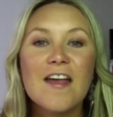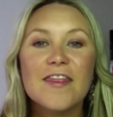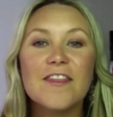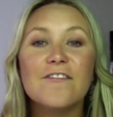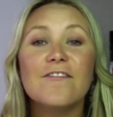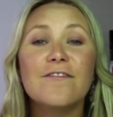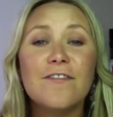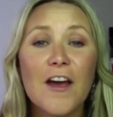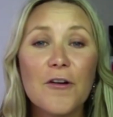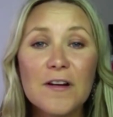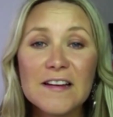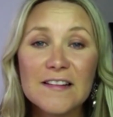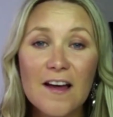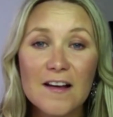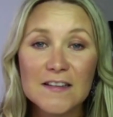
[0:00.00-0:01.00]
The
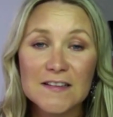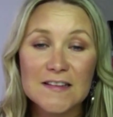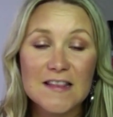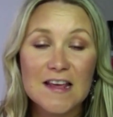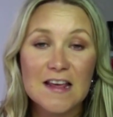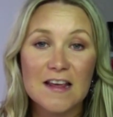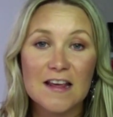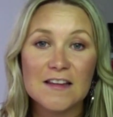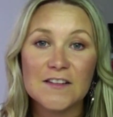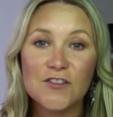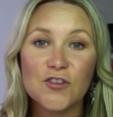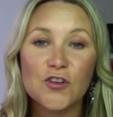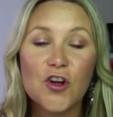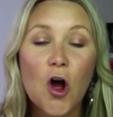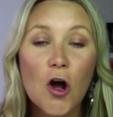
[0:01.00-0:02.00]
very last thing is
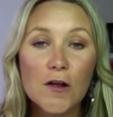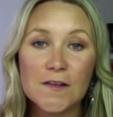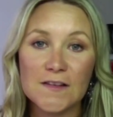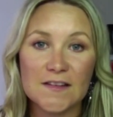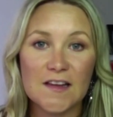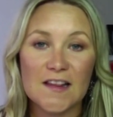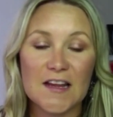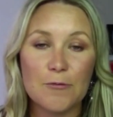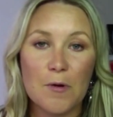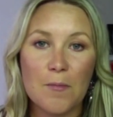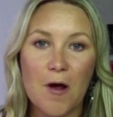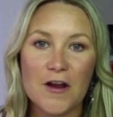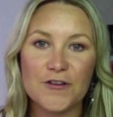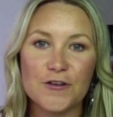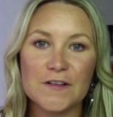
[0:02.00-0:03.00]
to constantly
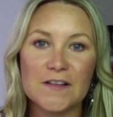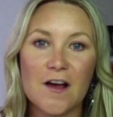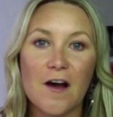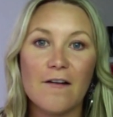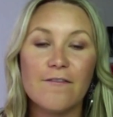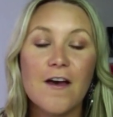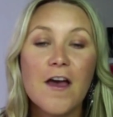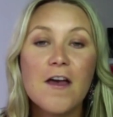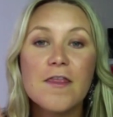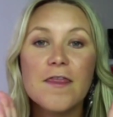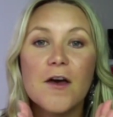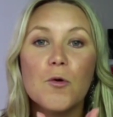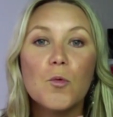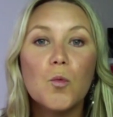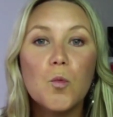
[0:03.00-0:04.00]
remind yourself
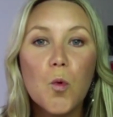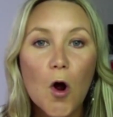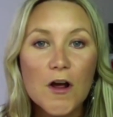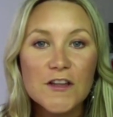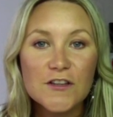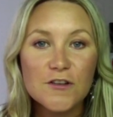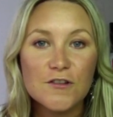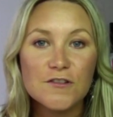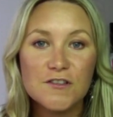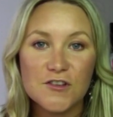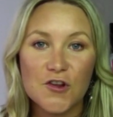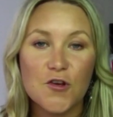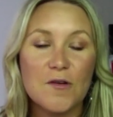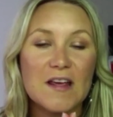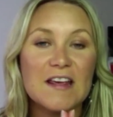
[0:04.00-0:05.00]
that what you
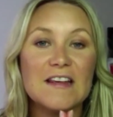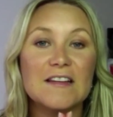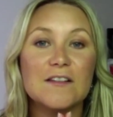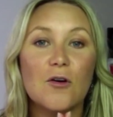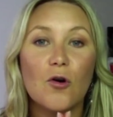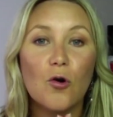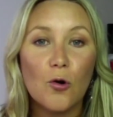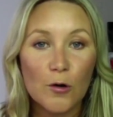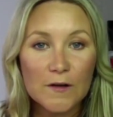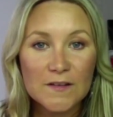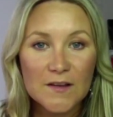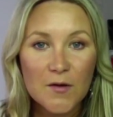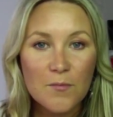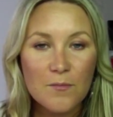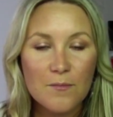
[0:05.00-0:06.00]
do is
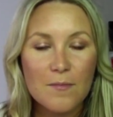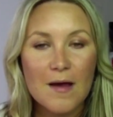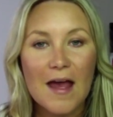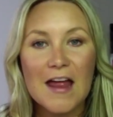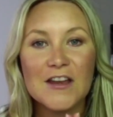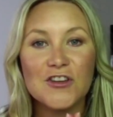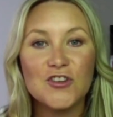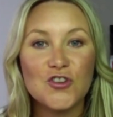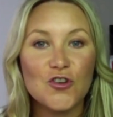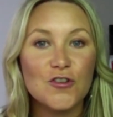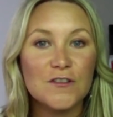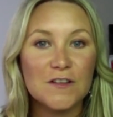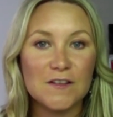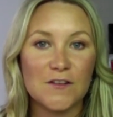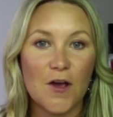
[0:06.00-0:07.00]
awesome and
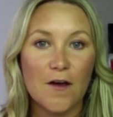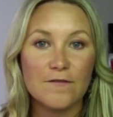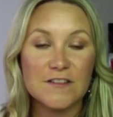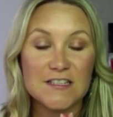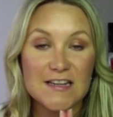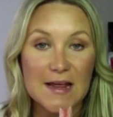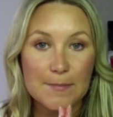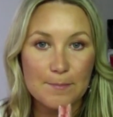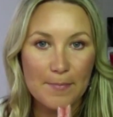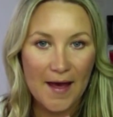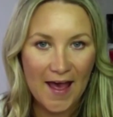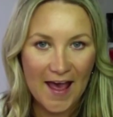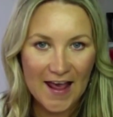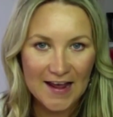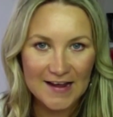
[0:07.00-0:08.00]
you deserve to get
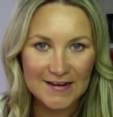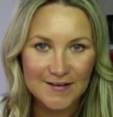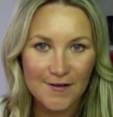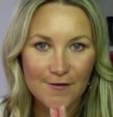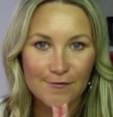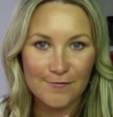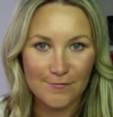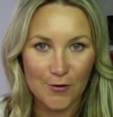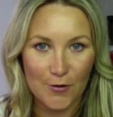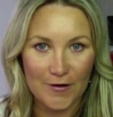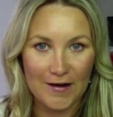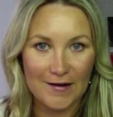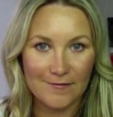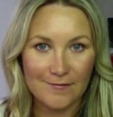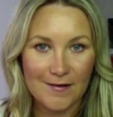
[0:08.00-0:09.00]
paid for
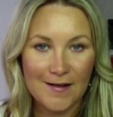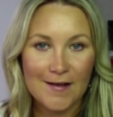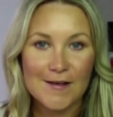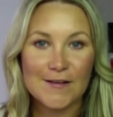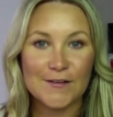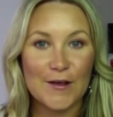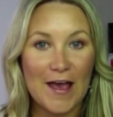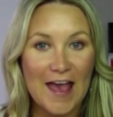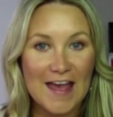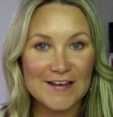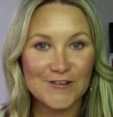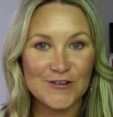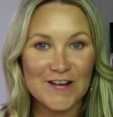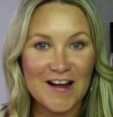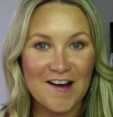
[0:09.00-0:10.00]
it. So
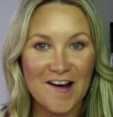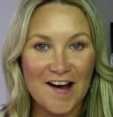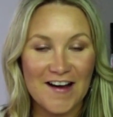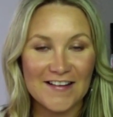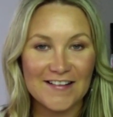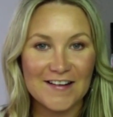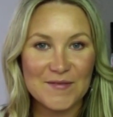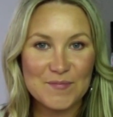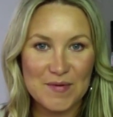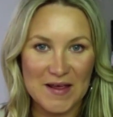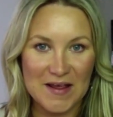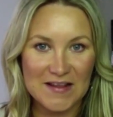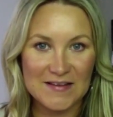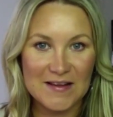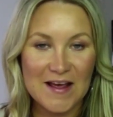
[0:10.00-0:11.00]
hand on heart,
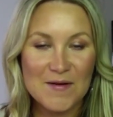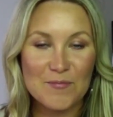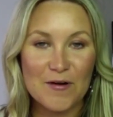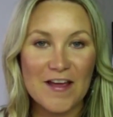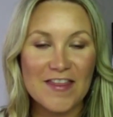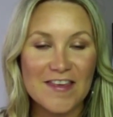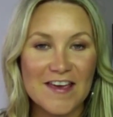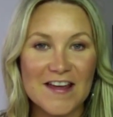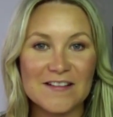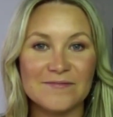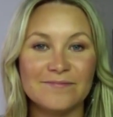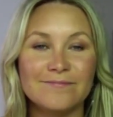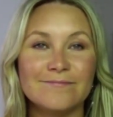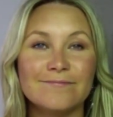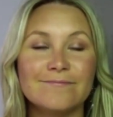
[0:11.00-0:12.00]
big breath
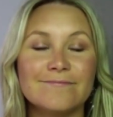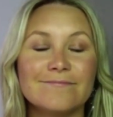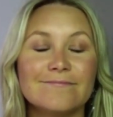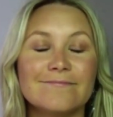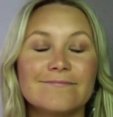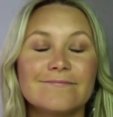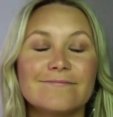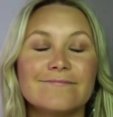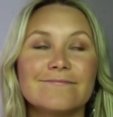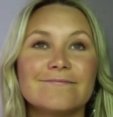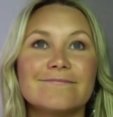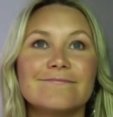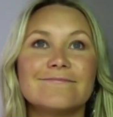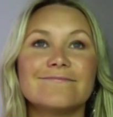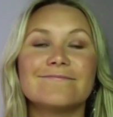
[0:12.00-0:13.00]
in.
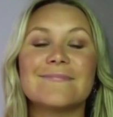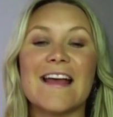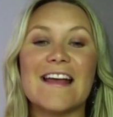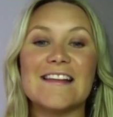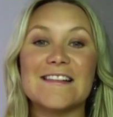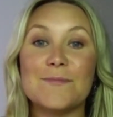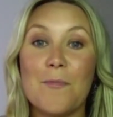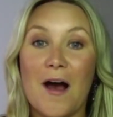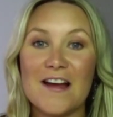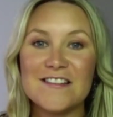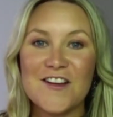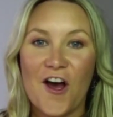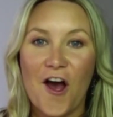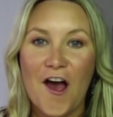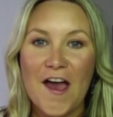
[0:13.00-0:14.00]
It's my
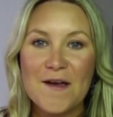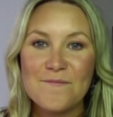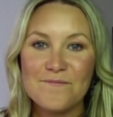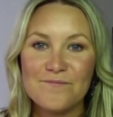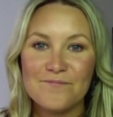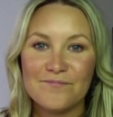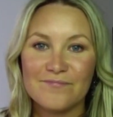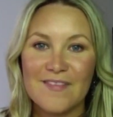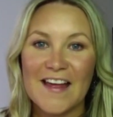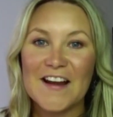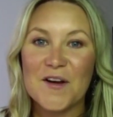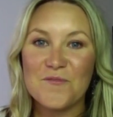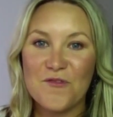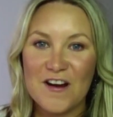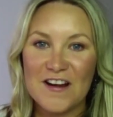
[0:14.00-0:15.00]
time and I'm